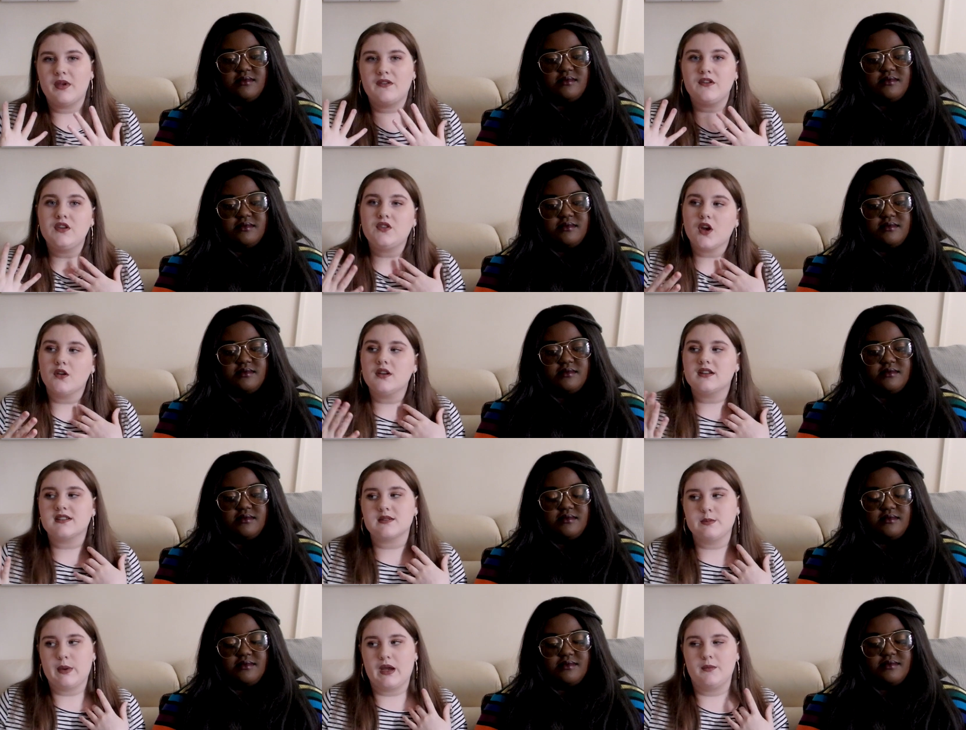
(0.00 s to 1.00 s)
Speaker 1: but if you don't it
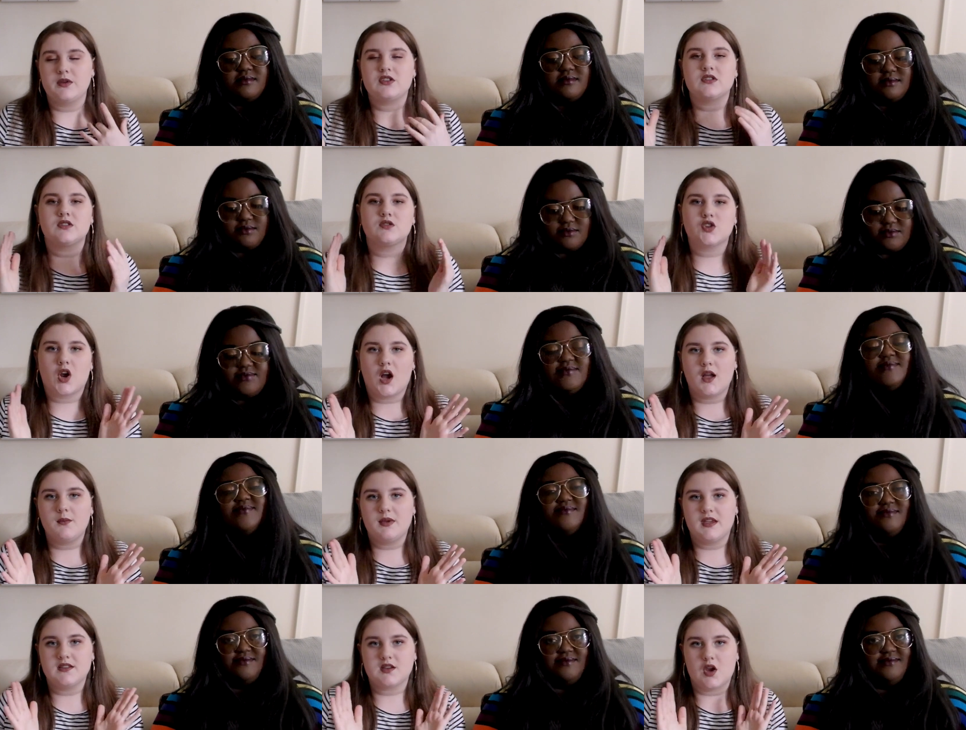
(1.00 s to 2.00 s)
doesn't matter but just try and
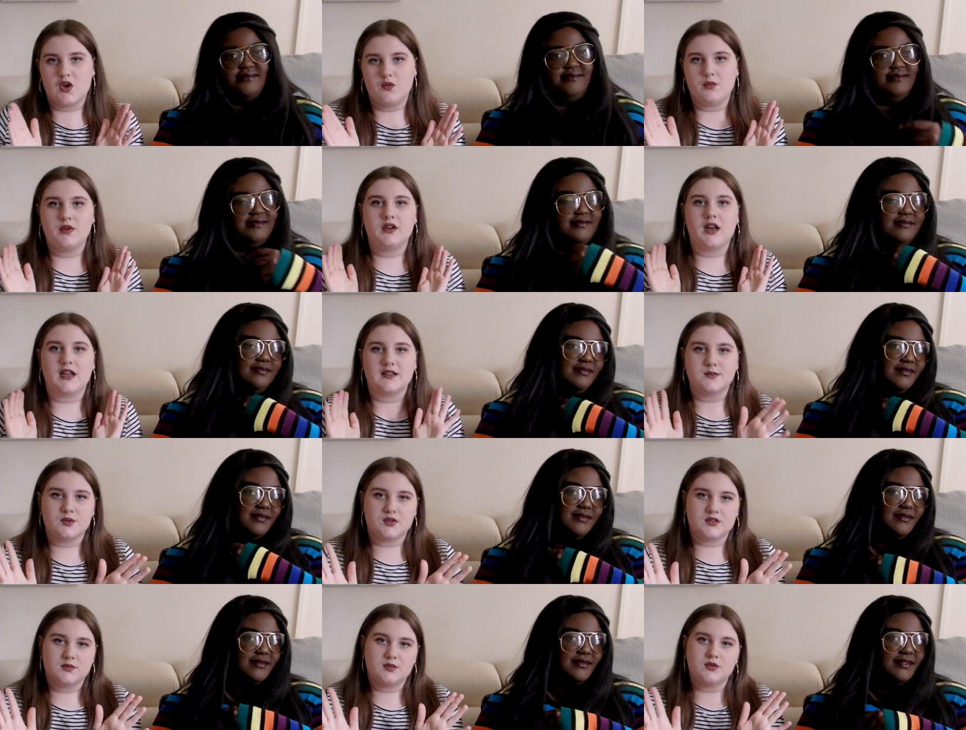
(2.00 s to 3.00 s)
be as open as
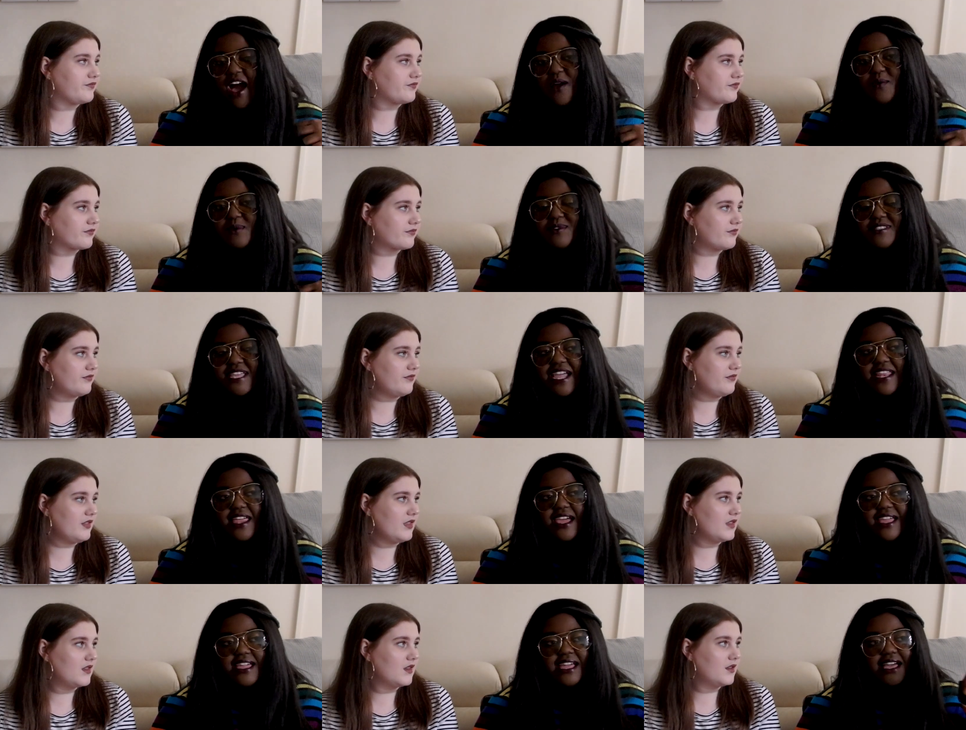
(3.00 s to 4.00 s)
possible.
Speaker 2: I will say
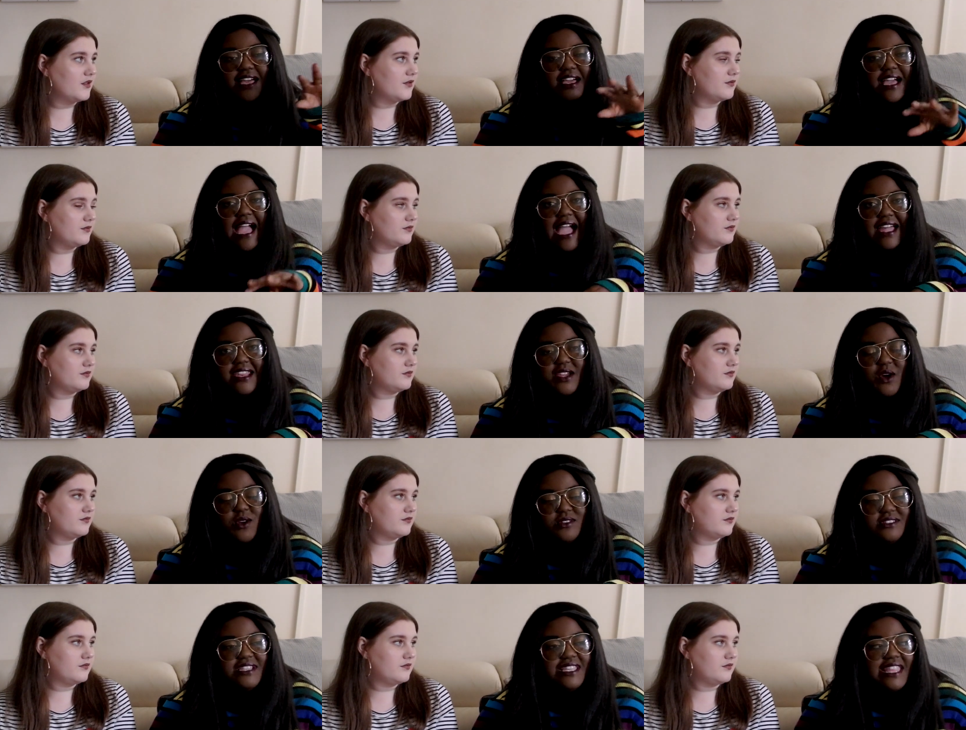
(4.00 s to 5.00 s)
like adding
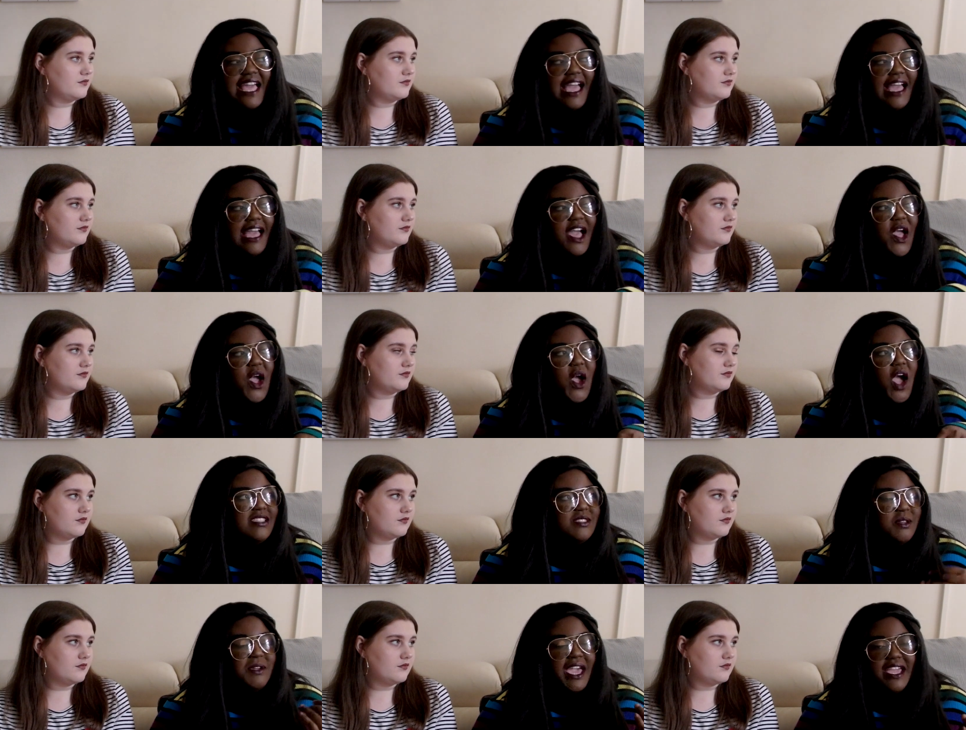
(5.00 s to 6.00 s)
on to that
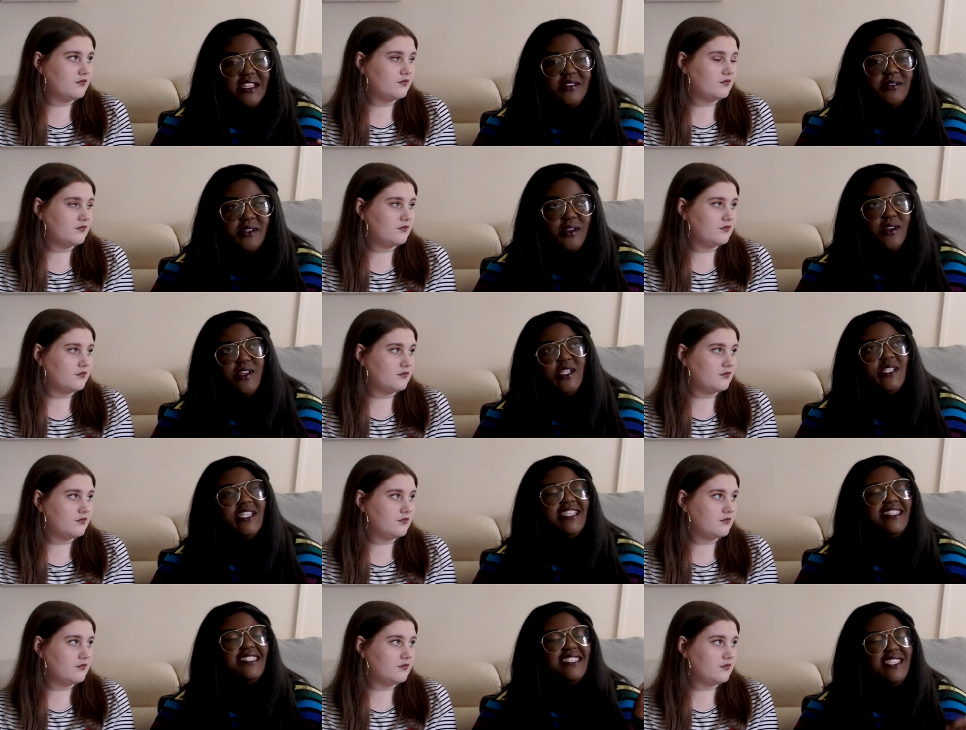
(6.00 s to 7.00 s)
it's okay to acknowledge
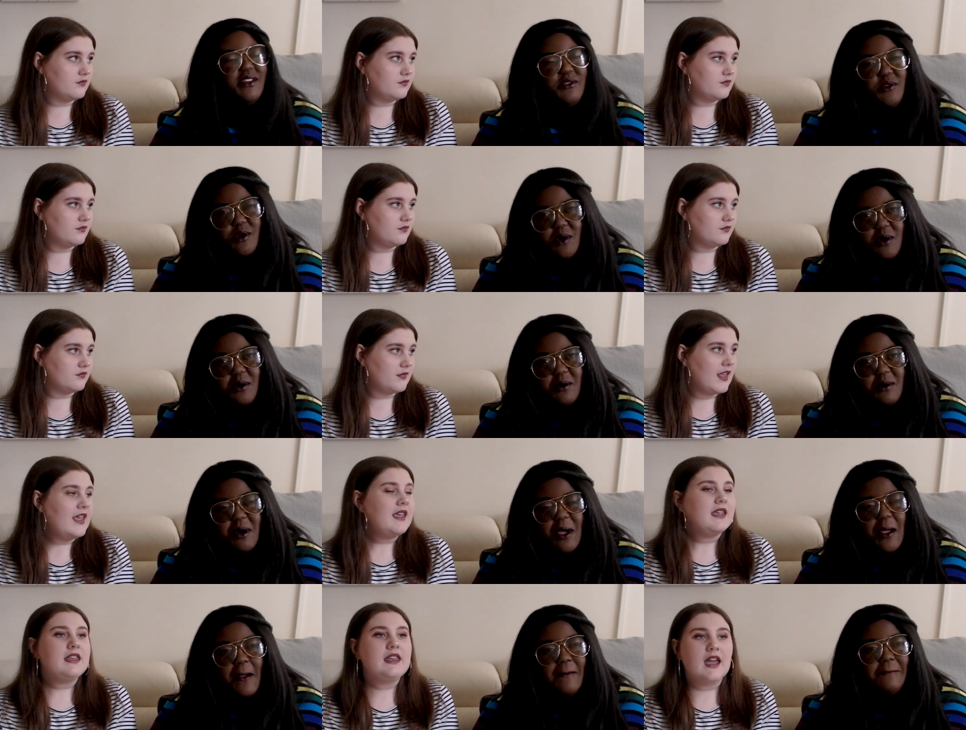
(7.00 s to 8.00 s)
that it's difficult.
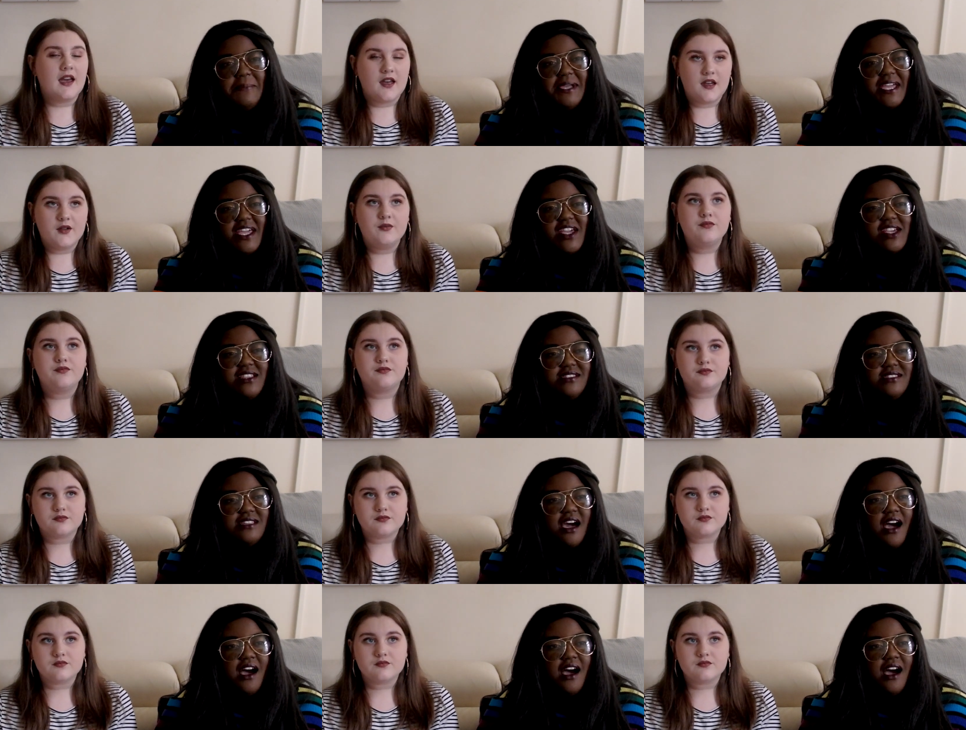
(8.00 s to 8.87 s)
Yeah. Because